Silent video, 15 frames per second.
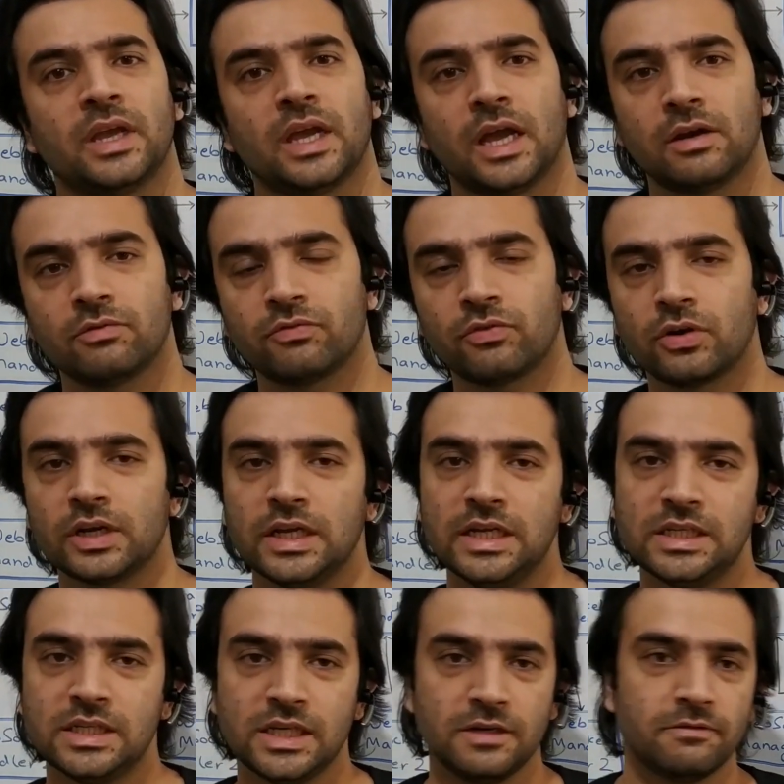And for
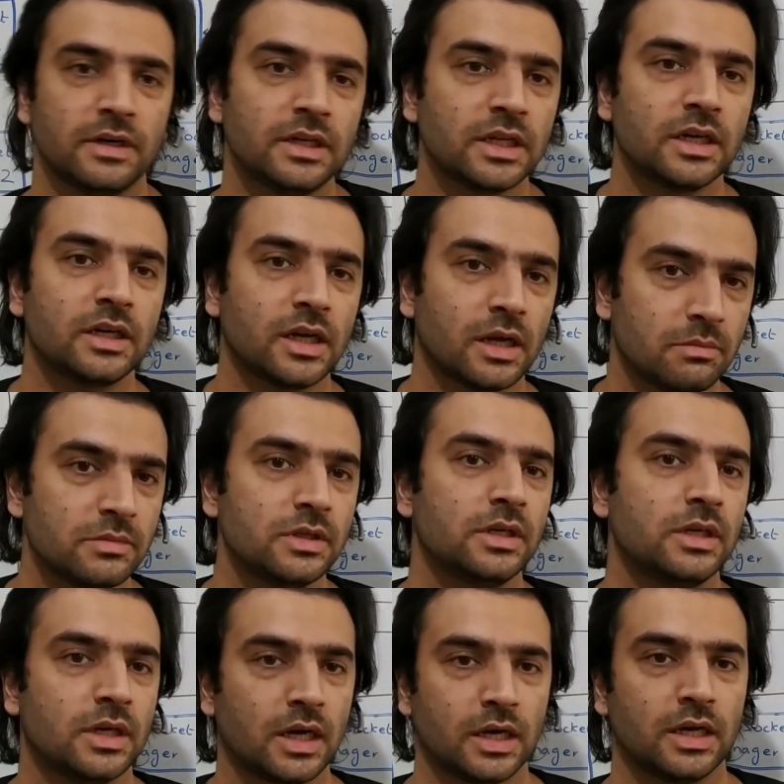each event that comes in
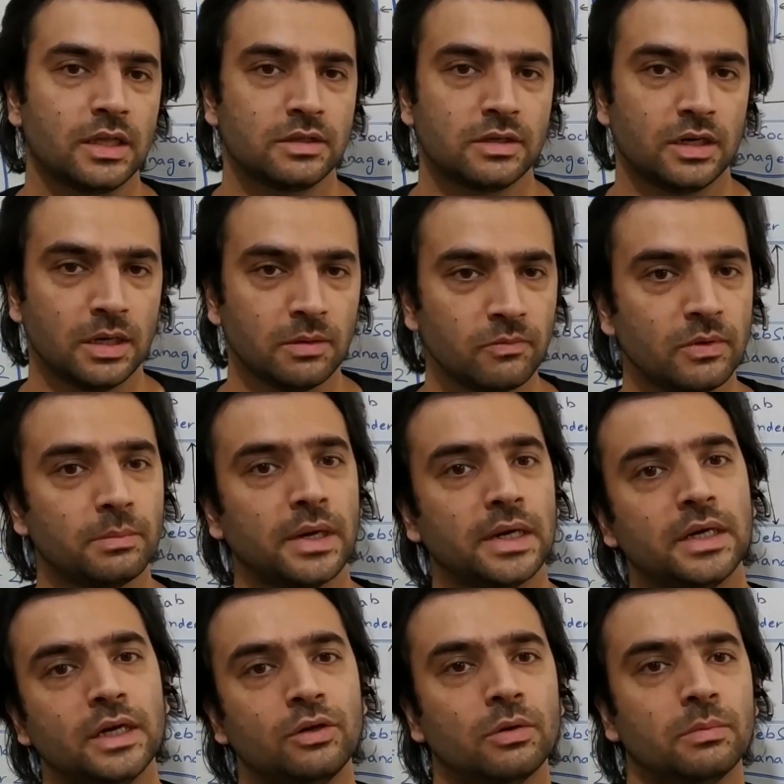against a trip, we might
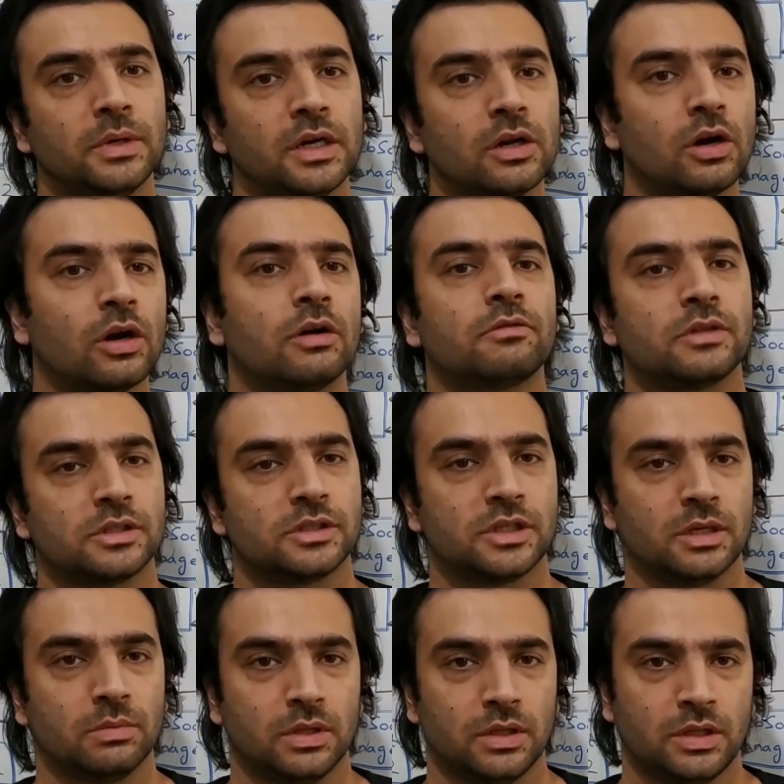need to update a lot of such
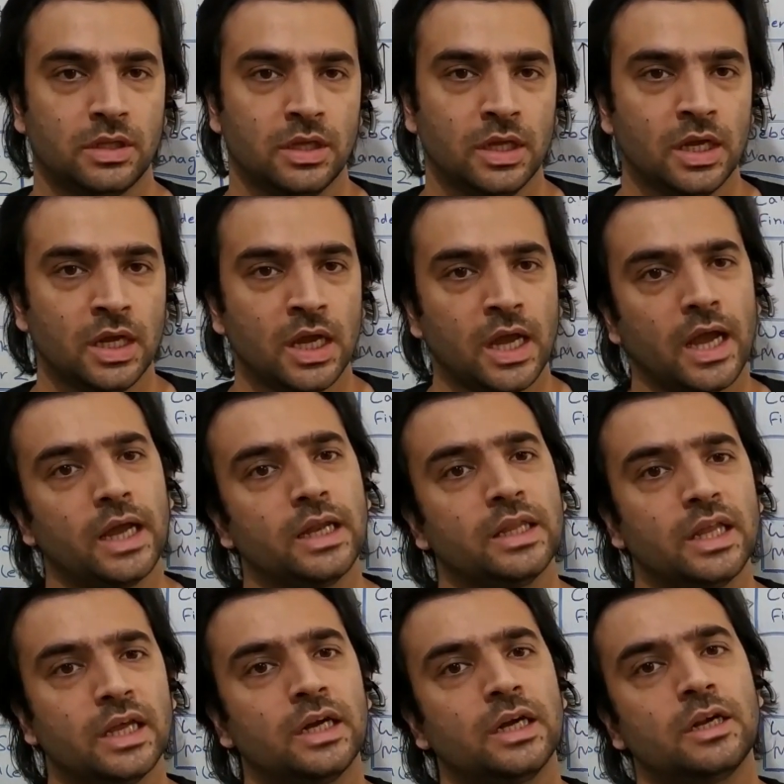tables. And
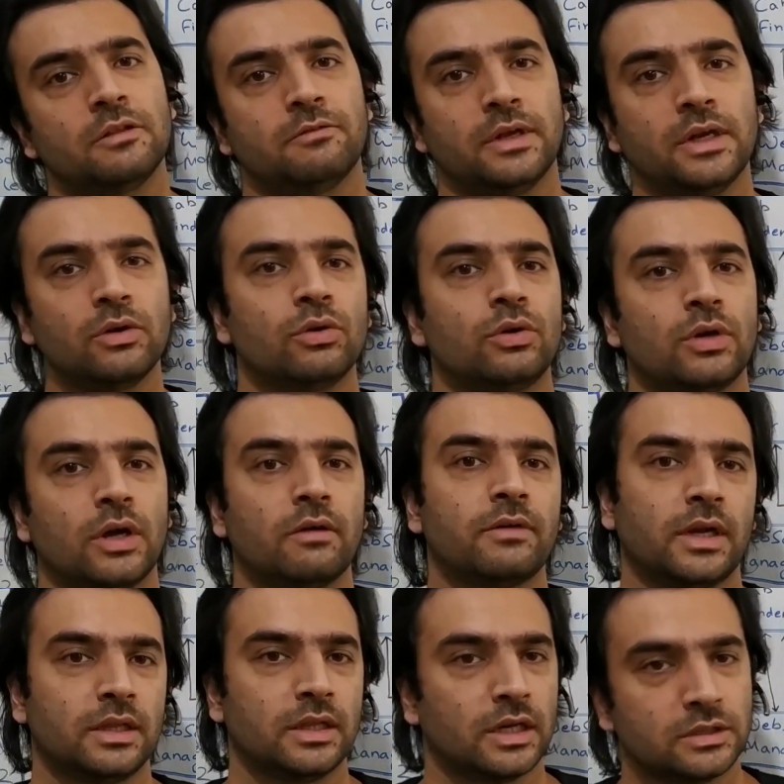there it is very good to have
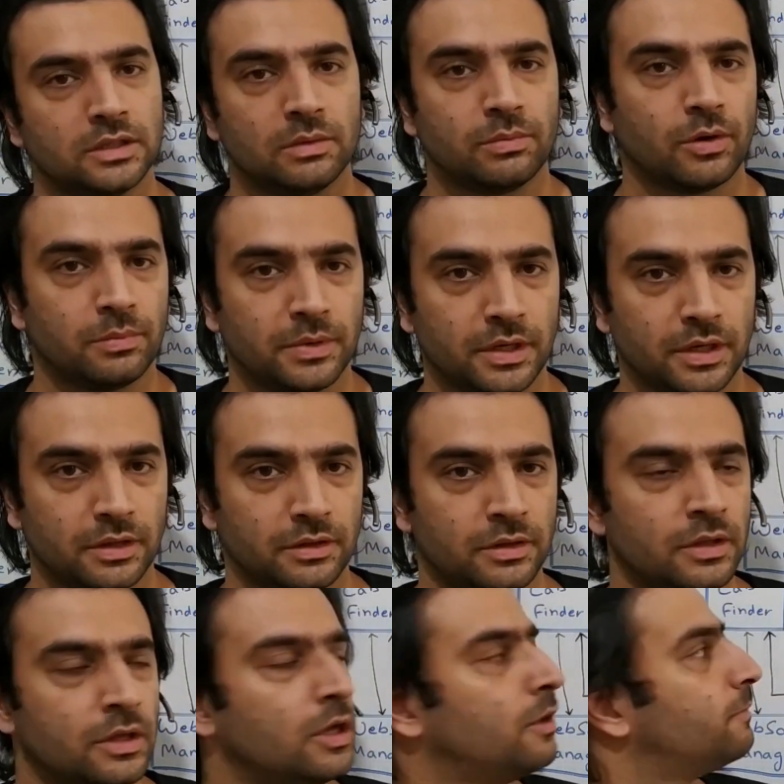transactional properties.
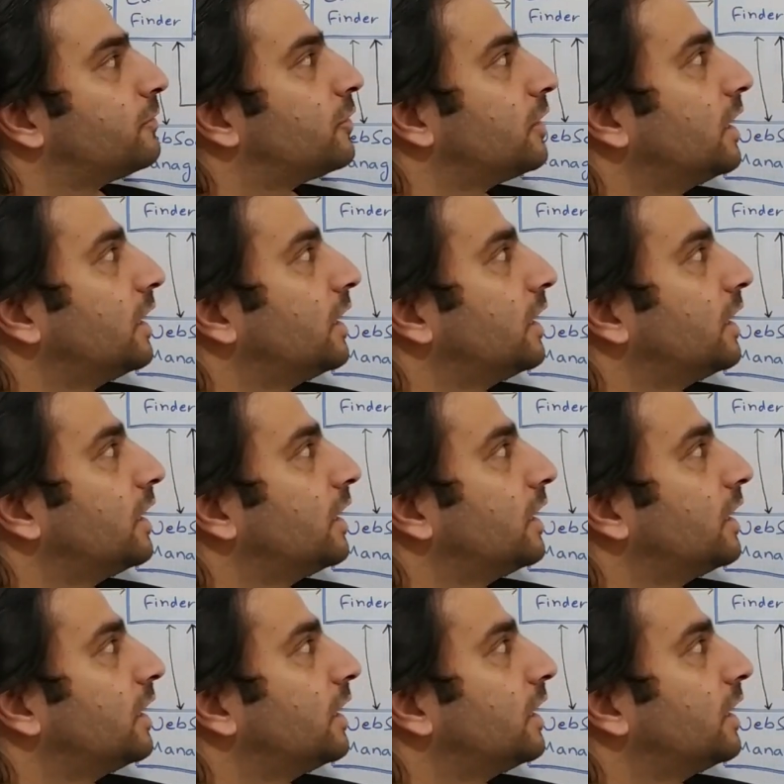So